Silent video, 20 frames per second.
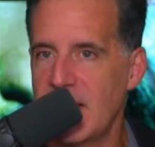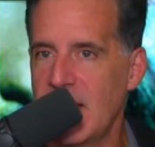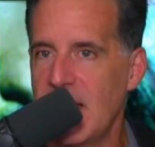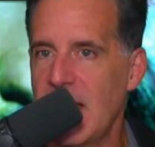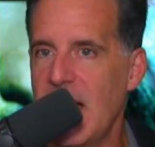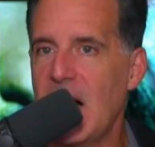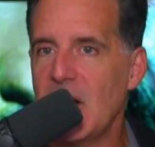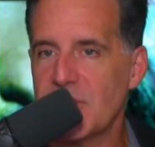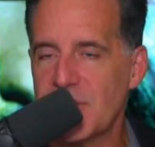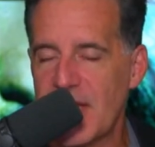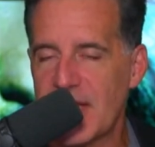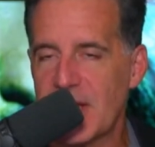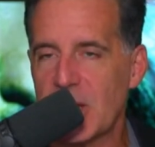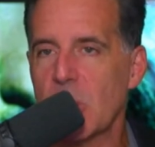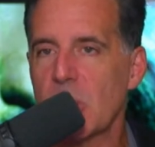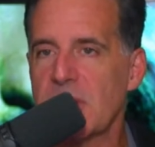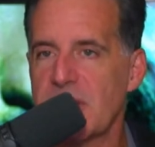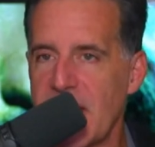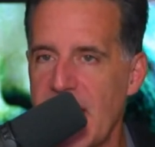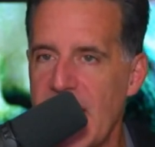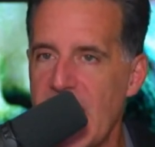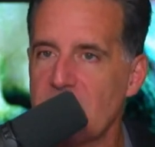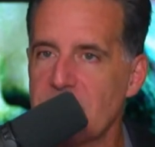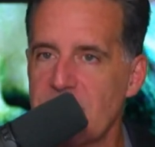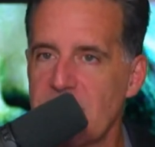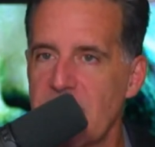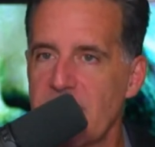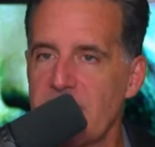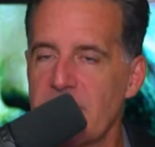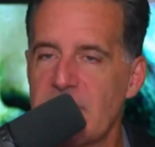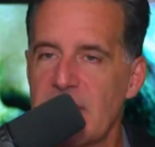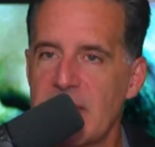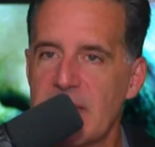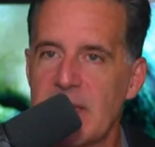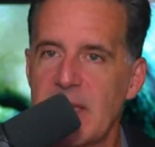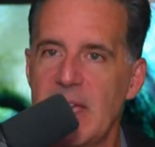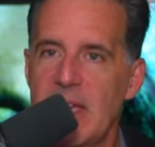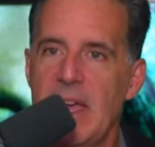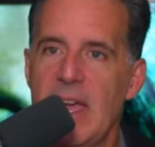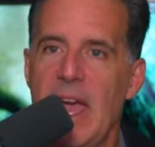I'll take a look at the house and everything.
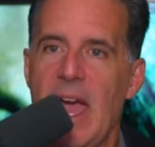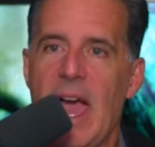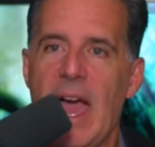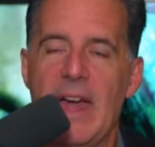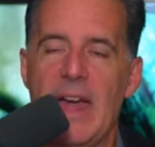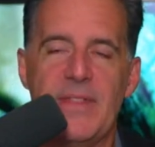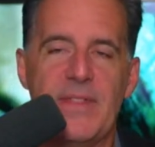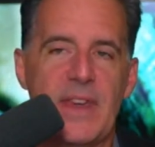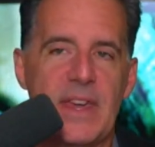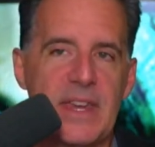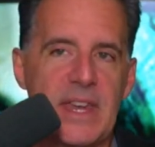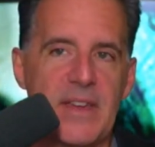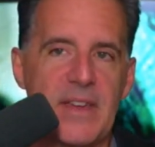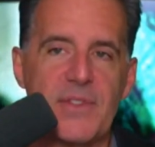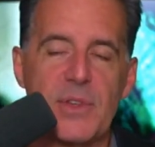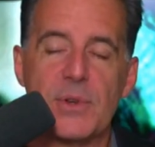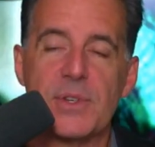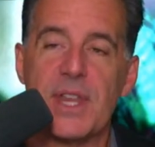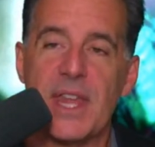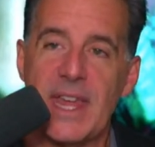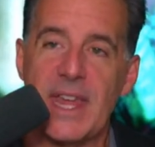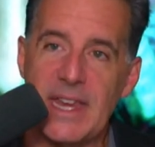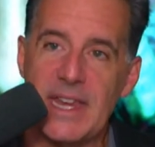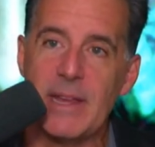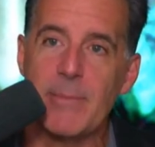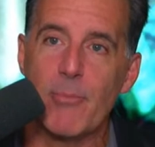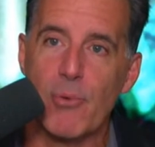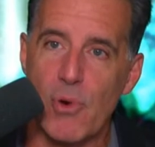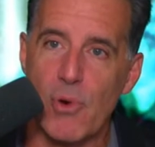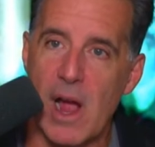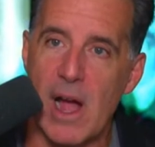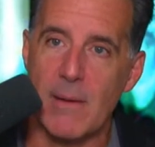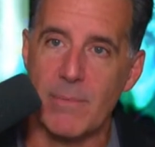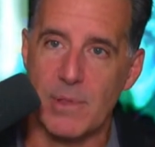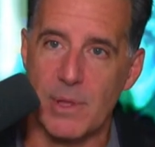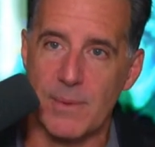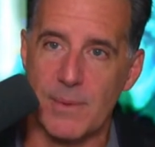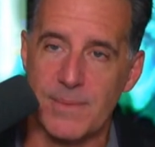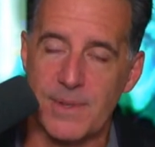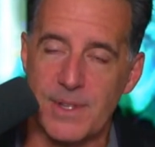And then if there's any
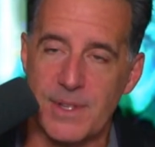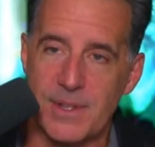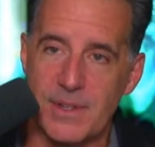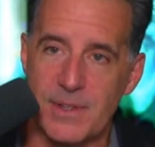problems,